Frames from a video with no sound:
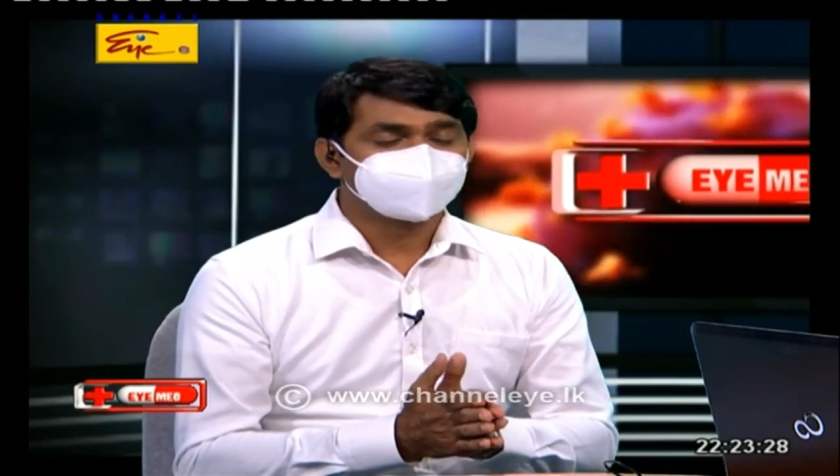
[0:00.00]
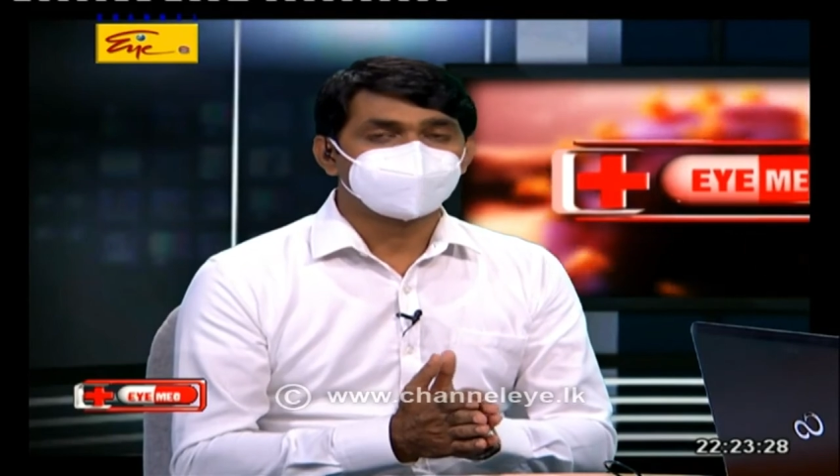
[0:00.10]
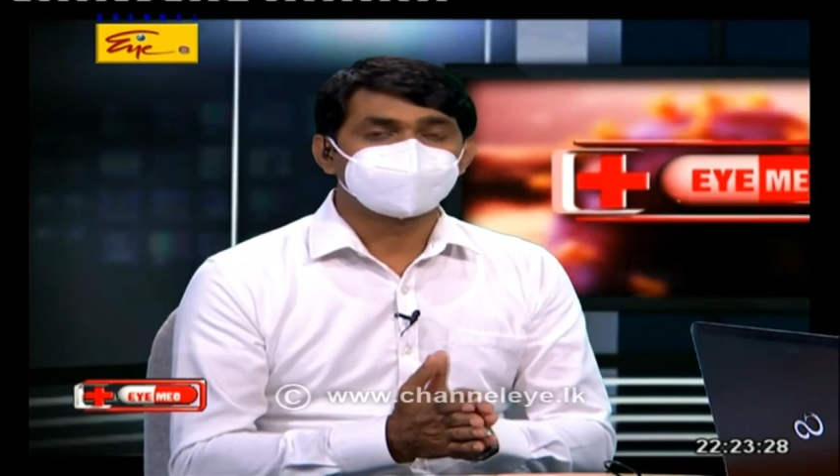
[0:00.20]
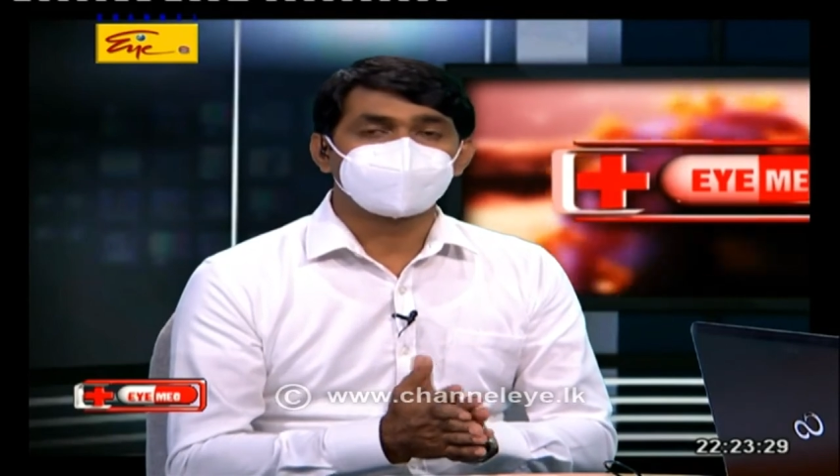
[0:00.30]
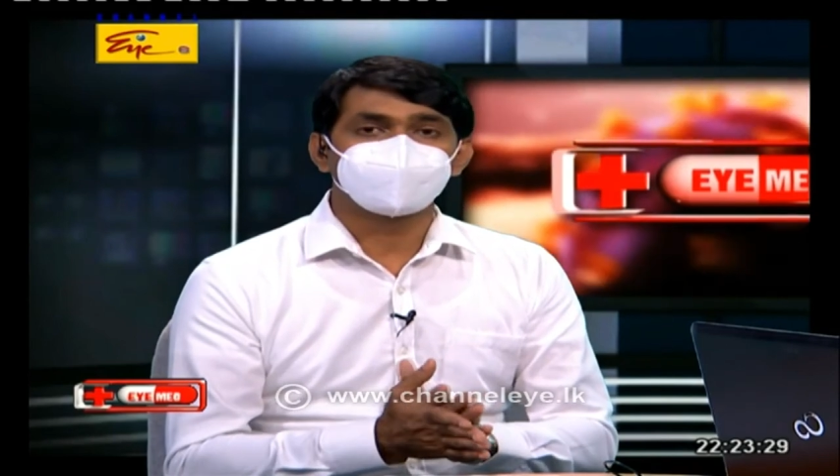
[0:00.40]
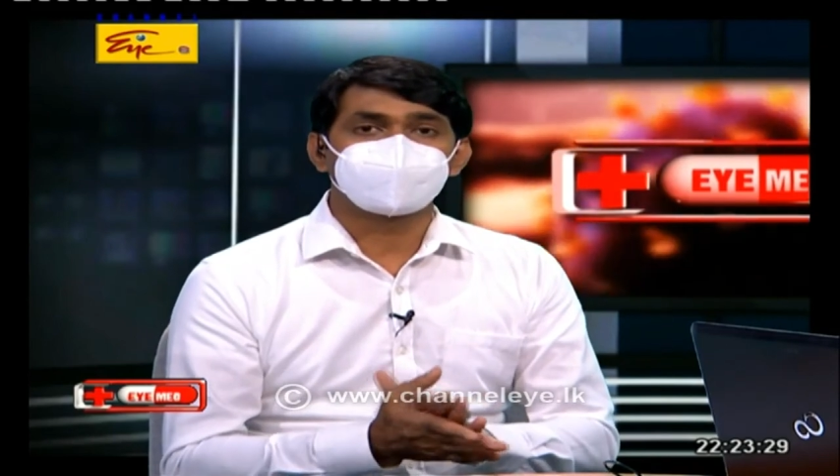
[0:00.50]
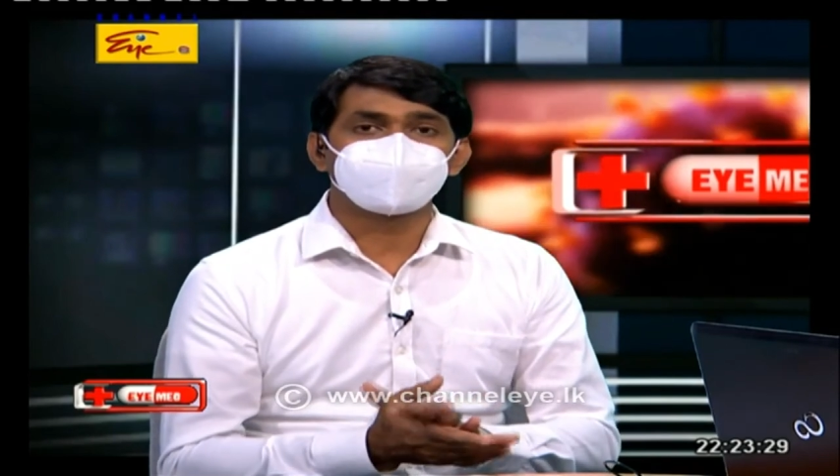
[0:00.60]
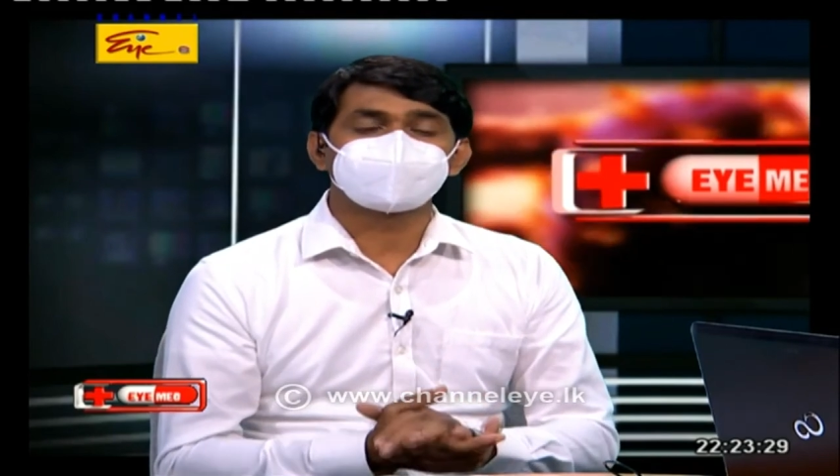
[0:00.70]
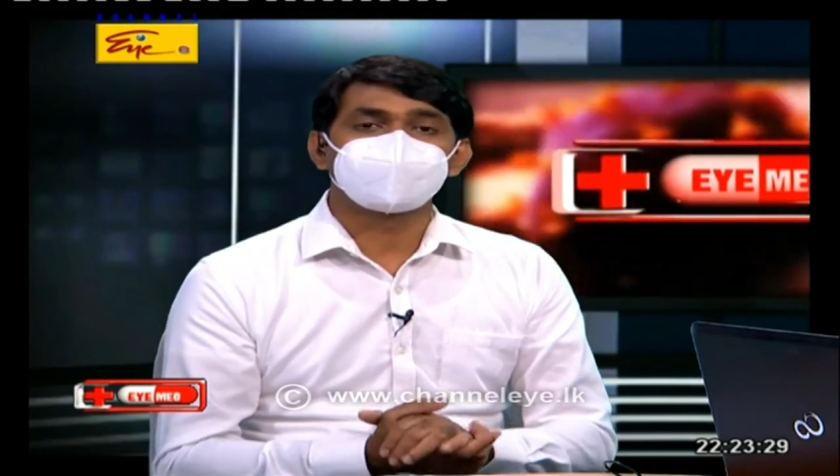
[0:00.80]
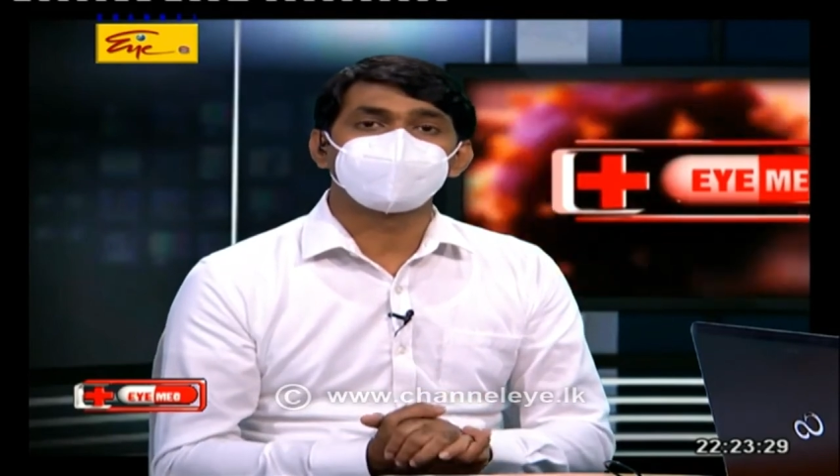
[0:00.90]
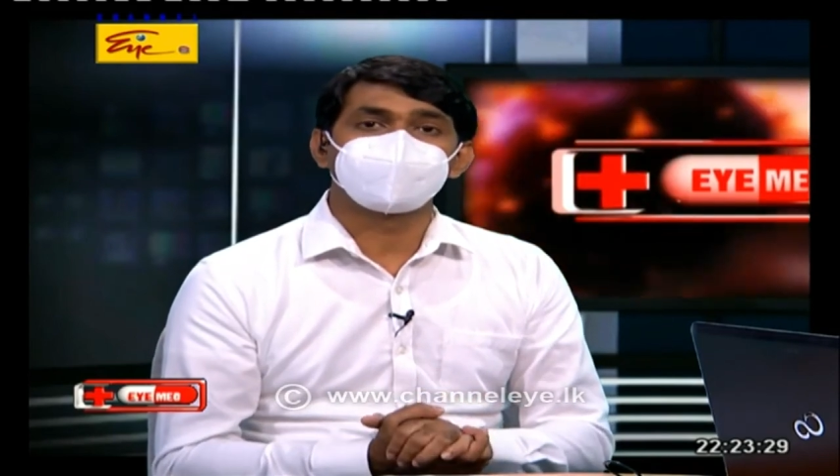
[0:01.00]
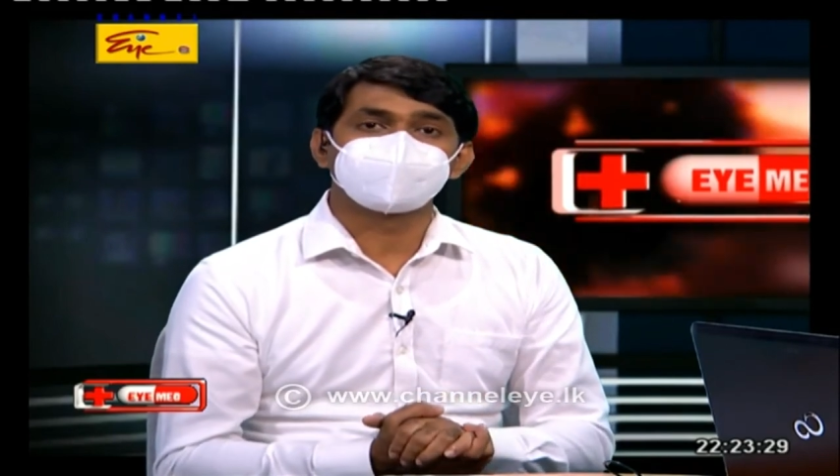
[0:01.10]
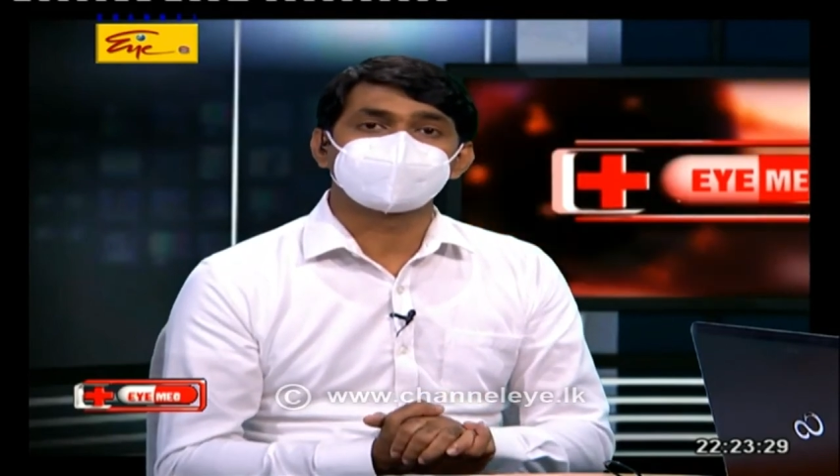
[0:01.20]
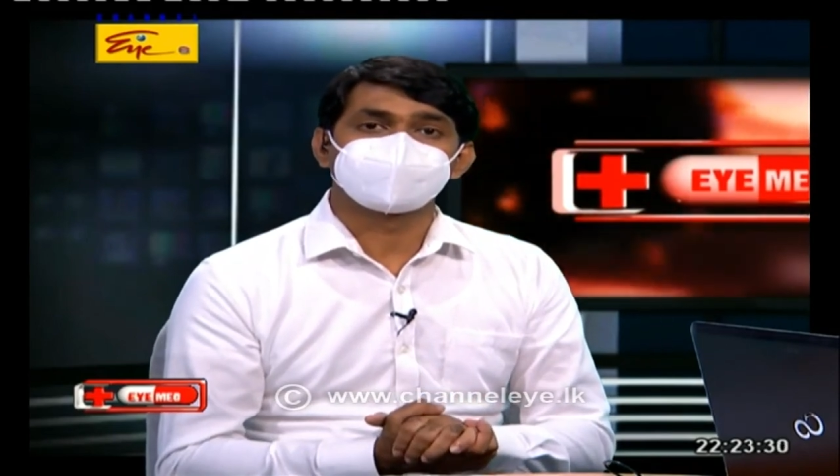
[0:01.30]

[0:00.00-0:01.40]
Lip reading: See you same time, same place